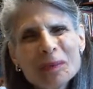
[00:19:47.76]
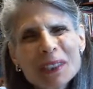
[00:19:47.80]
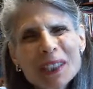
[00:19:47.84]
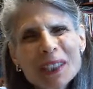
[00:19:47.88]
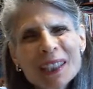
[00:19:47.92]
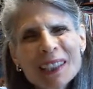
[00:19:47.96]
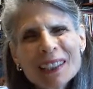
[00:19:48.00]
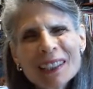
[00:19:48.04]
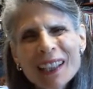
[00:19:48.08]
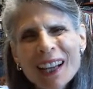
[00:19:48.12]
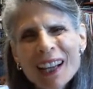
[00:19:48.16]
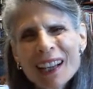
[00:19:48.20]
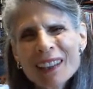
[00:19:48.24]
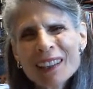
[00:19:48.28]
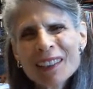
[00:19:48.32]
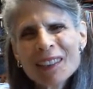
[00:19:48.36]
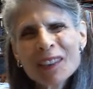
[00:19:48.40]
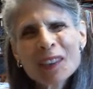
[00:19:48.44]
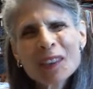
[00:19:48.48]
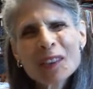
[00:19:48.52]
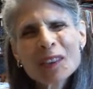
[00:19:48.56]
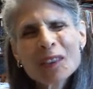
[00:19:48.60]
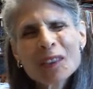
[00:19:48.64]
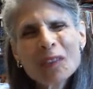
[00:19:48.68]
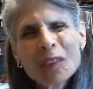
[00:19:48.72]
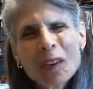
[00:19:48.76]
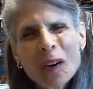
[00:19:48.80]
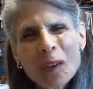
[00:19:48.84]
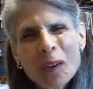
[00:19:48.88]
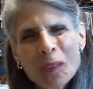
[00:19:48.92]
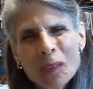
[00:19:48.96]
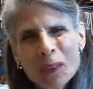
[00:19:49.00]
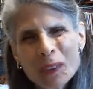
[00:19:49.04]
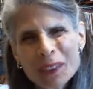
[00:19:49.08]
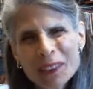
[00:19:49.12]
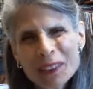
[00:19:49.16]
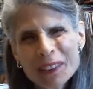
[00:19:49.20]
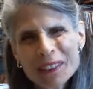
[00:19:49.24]
And I look
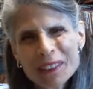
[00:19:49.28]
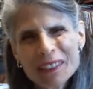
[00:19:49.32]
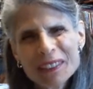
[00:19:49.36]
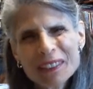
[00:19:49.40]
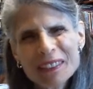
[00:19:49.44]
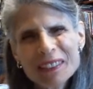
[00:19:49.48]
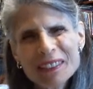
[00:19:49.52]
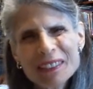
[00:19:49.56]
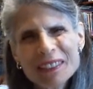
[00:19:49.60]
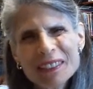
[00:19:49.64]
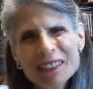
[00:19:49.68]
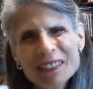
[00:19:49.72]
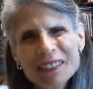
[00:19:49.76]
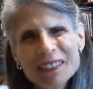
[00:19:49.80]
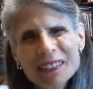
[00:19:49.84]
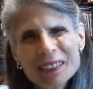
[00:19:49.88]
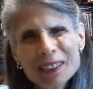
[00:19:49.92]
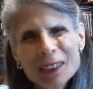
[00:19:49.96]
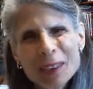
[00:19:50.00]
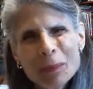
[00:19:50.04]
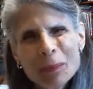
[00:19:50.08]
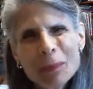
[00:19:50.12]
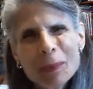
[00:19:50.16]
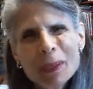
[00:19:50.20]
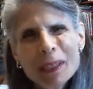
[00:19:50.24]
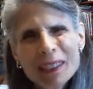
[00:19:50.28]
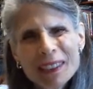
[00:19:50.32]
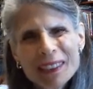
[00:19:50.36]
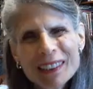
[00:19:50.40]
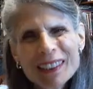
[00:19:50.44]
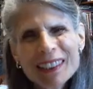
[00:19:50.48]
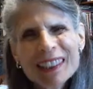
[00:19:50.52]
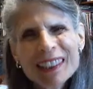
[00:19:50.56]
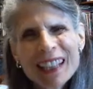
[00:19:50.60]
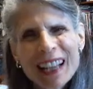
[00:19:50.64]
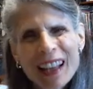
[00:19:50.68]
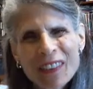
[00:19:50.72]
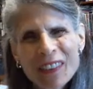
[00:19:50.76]
forward to being
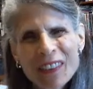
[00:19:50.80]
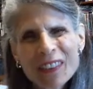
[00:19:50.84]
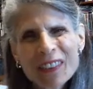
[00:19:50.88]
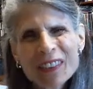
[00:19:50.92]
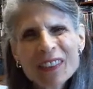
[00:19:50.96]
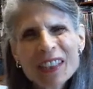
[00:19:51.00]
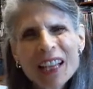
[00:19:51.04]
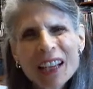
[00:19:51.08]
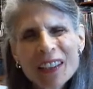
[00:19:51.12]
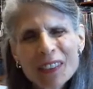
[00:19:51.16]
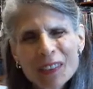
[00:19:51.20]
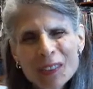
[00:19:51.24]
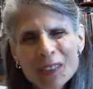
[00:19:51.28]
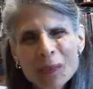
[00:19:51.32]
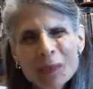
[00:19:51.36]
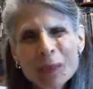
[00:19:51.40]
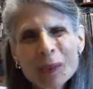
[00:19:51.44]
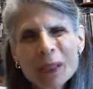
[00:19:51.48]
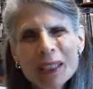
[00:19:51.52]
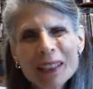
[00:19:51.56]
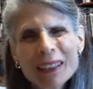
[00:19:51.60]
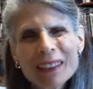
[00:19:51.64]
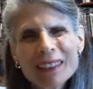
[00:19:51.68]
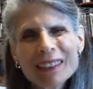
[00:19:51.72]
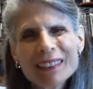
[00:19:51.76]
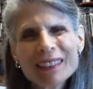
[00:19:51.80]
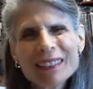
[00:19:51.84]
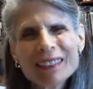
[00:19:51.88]
together next week.